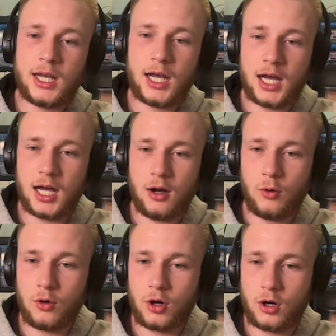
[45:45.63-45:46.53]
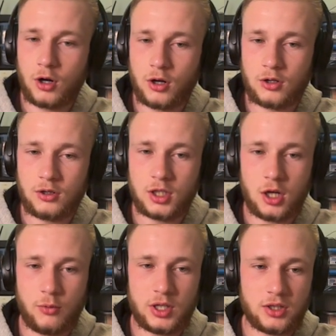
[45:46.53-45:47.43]
Or
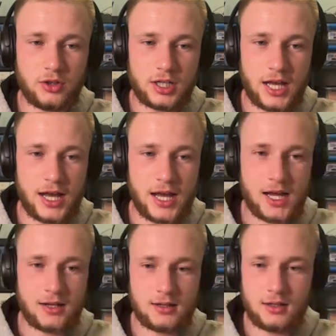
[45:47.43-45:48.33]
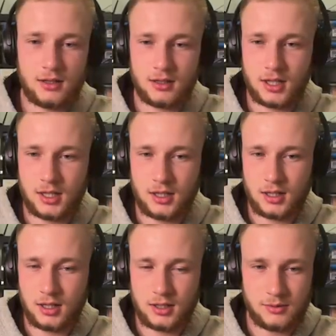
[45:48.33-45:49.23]
we could look at
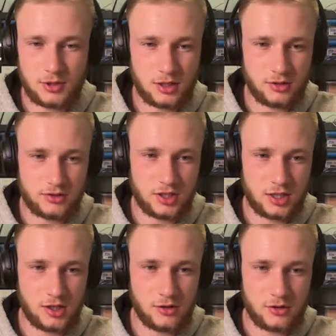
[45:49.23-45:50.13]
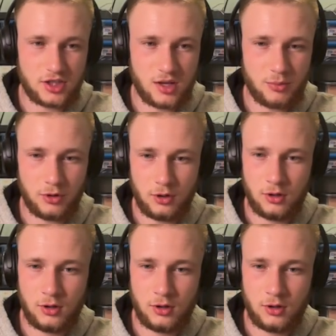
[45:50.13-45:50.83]
I'm trying to see another example.